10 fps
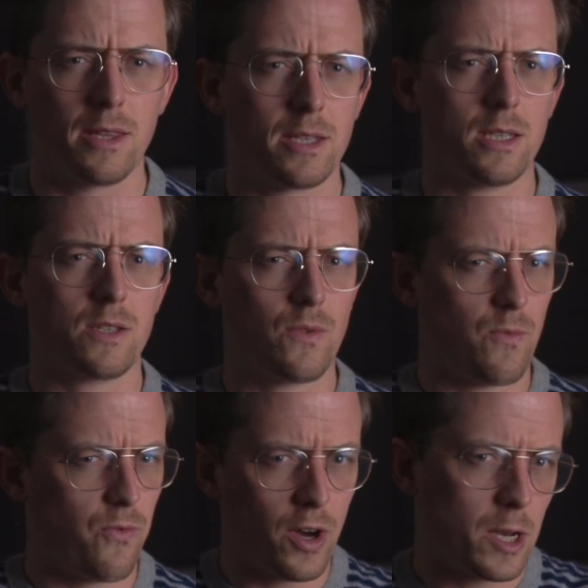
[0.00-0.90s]
This is
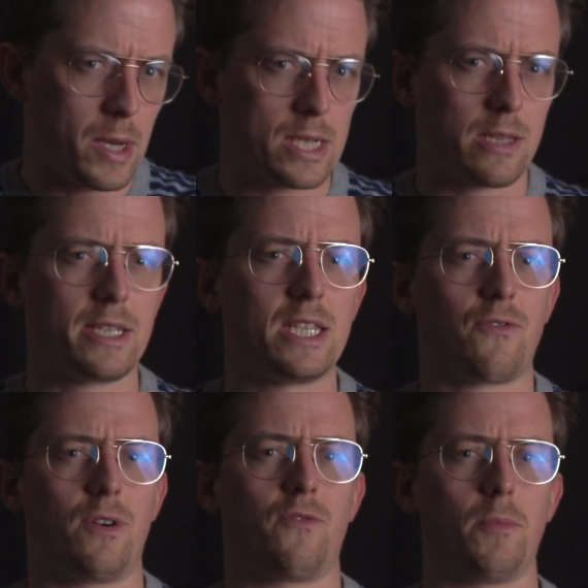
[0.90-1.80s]
fundamentally
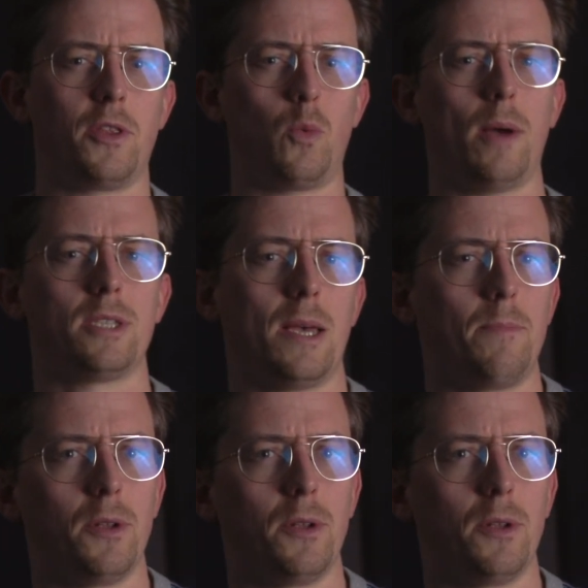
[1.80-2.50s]
different from other website